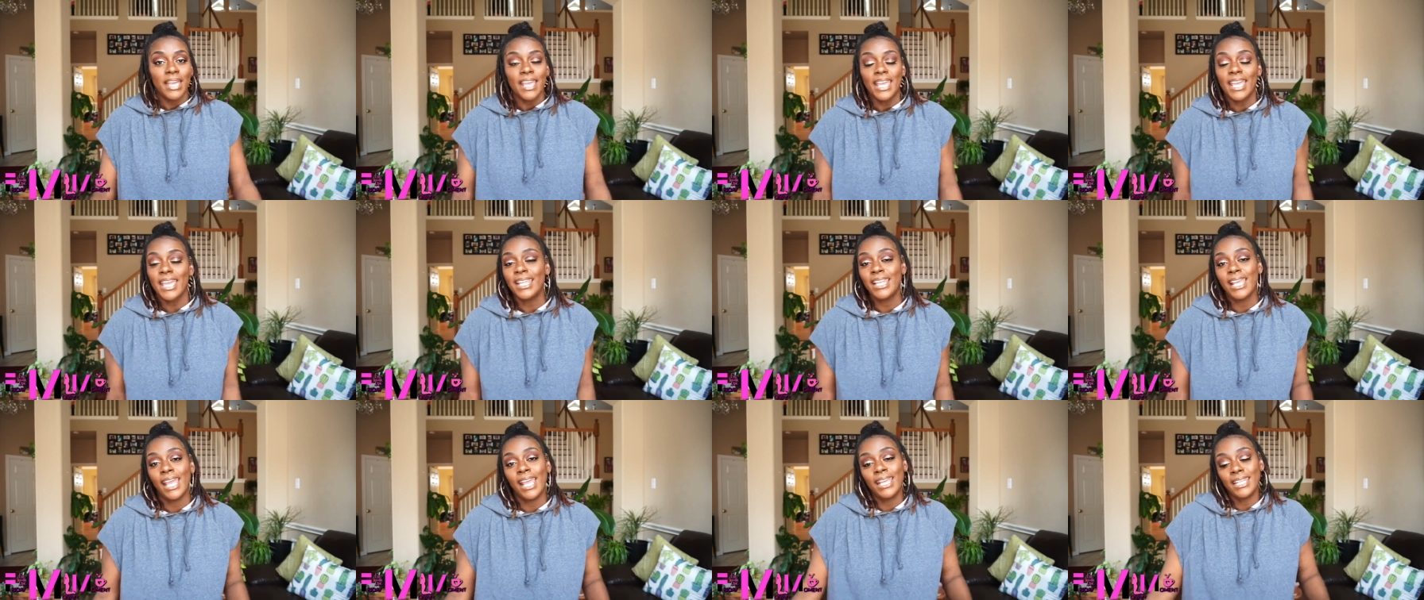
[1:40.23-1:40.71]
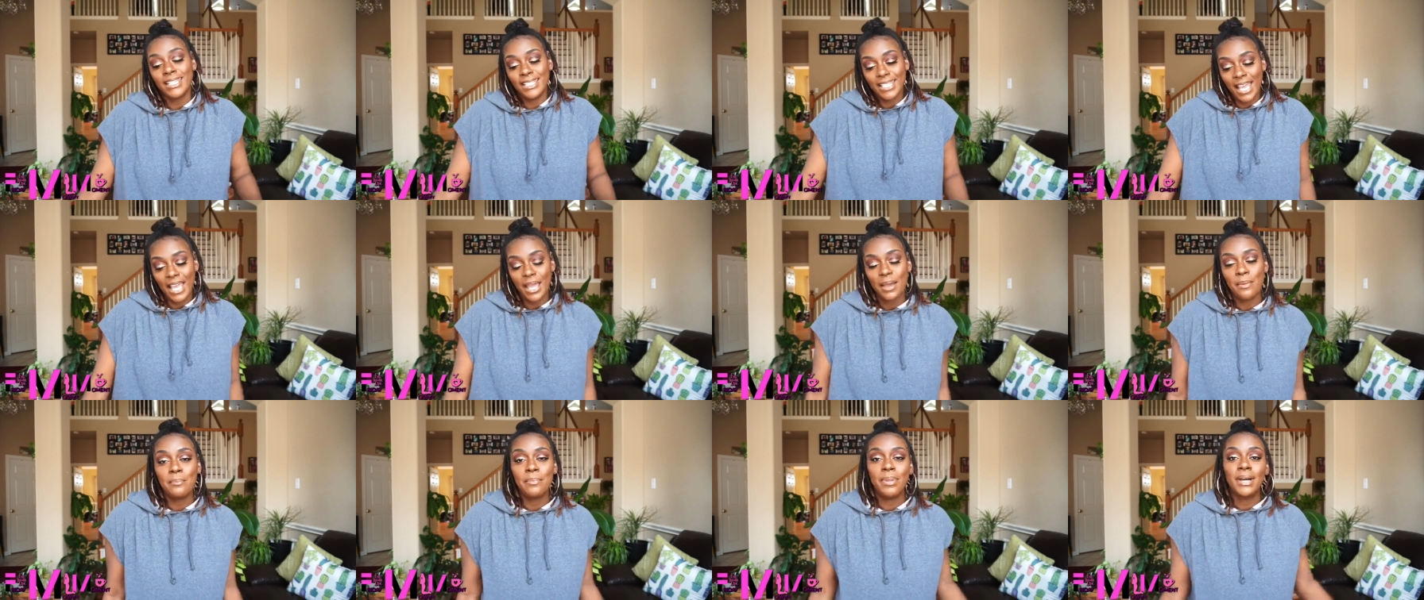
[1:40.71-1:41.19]
It ain't
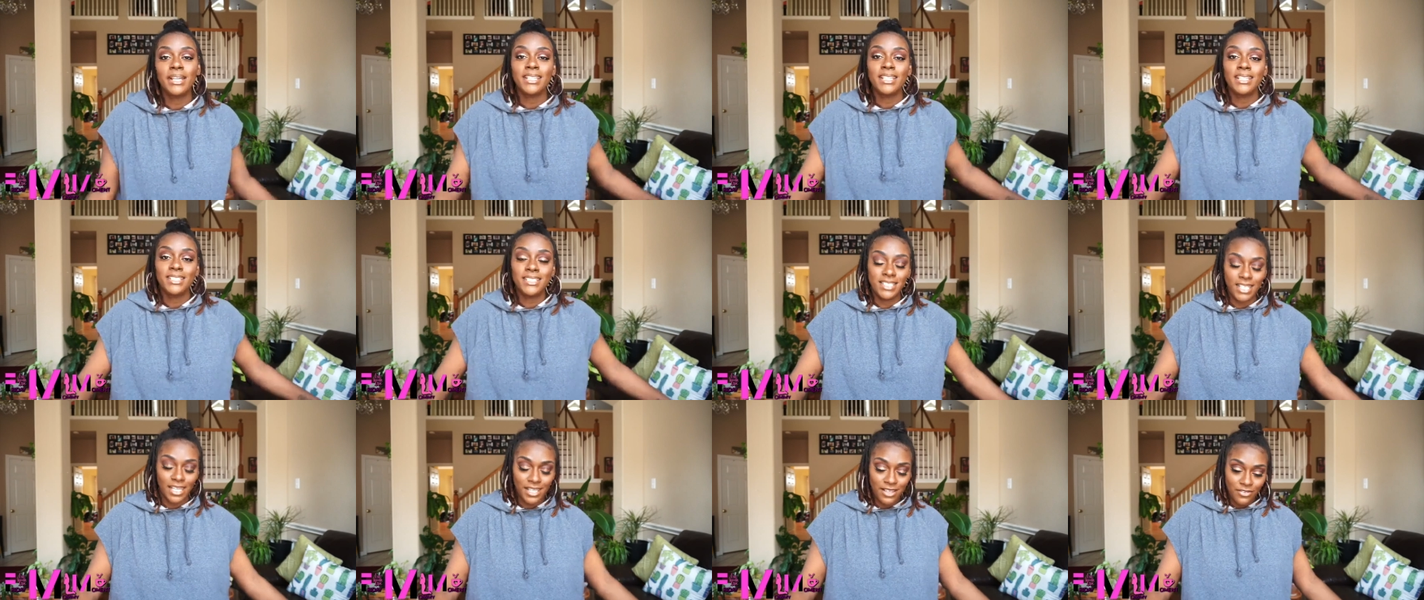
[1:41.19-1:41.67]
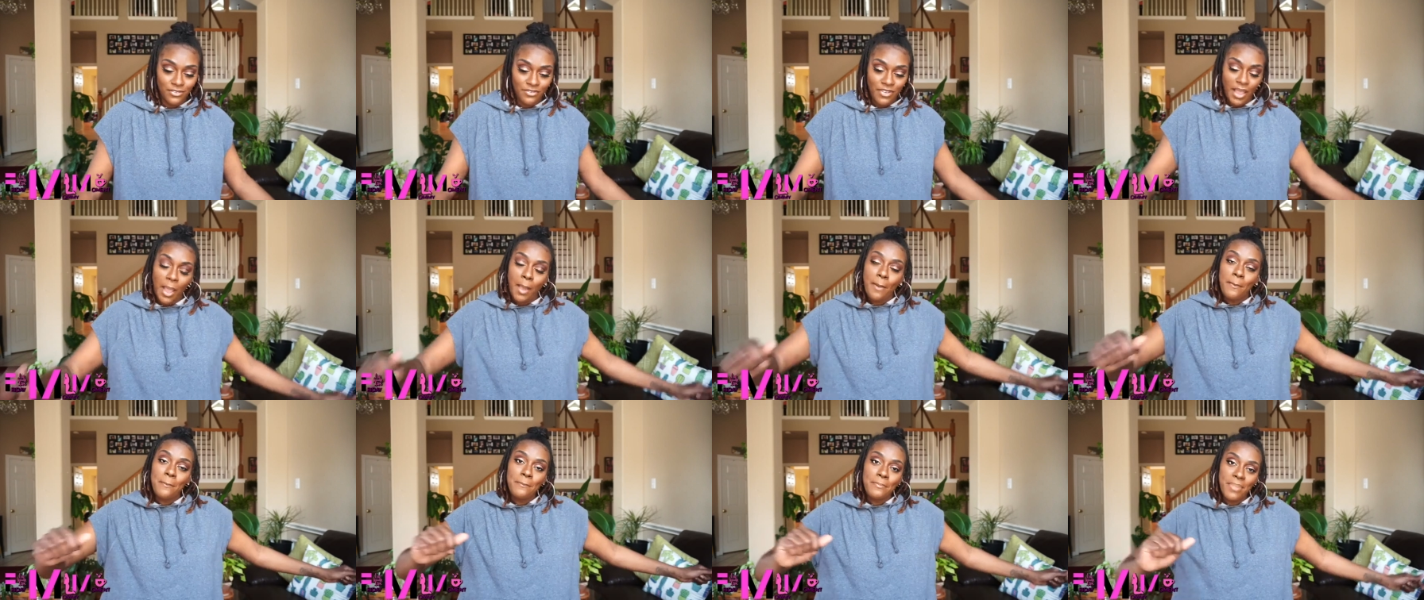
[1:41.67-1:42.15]
nothing but a G
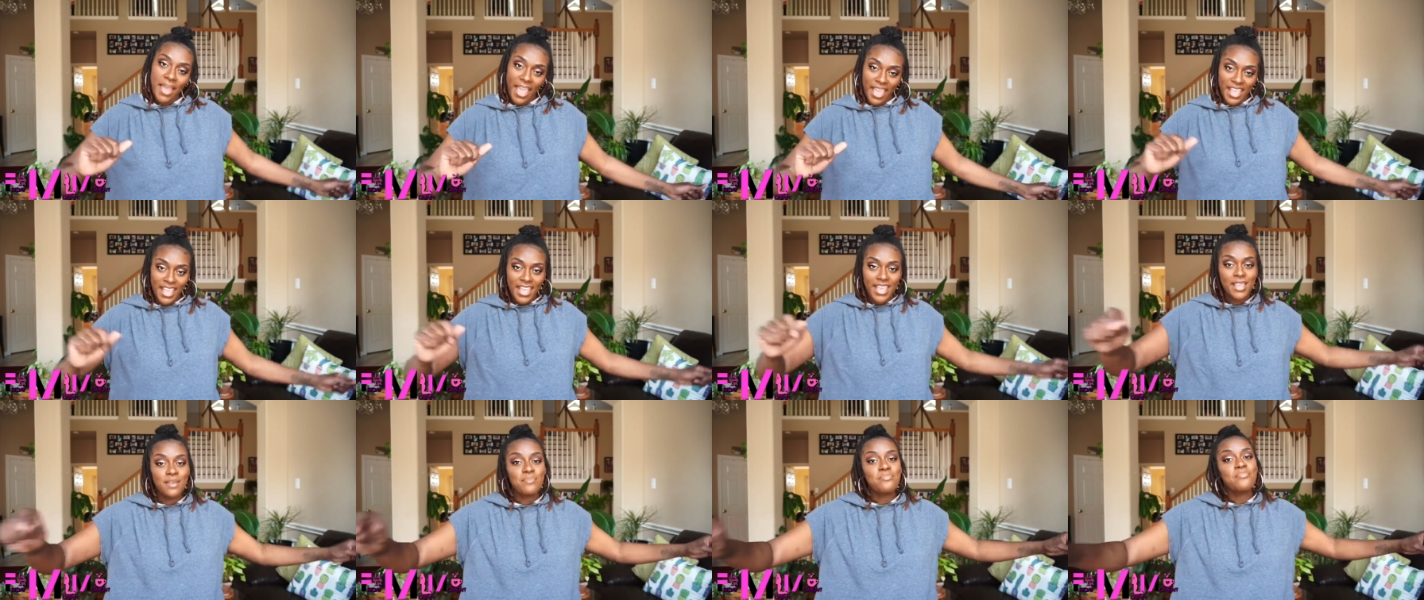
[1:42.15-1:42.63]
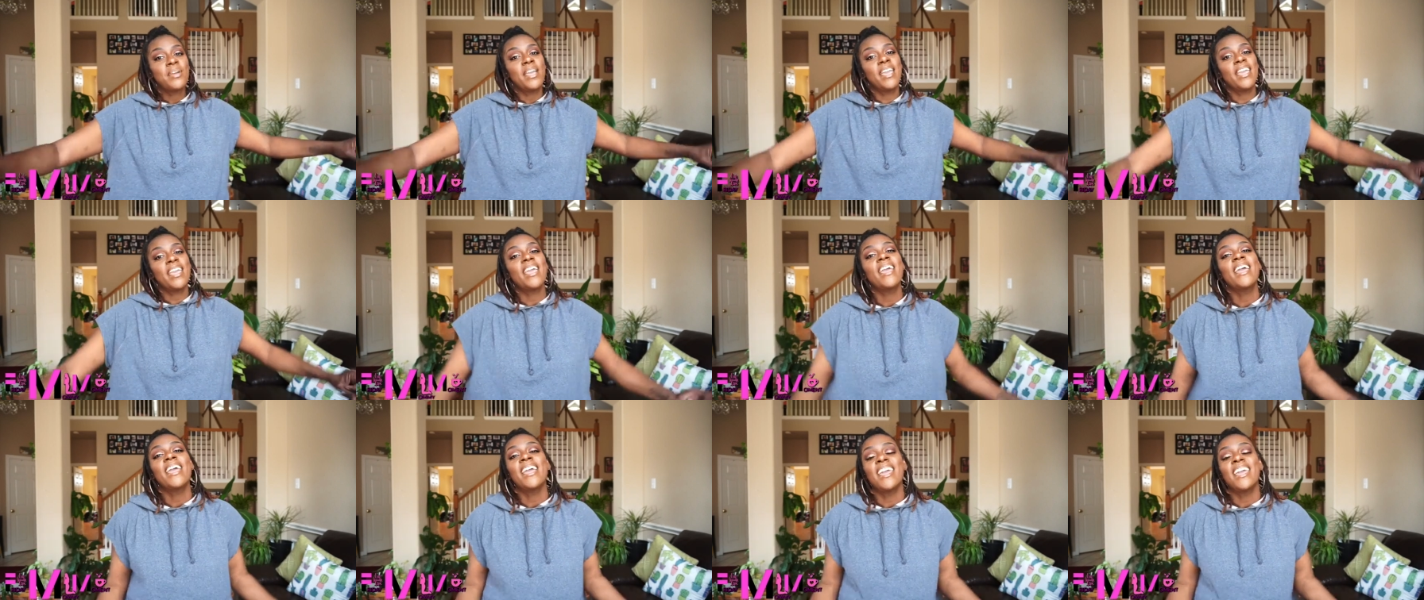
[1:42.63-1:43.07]
Fam, baby.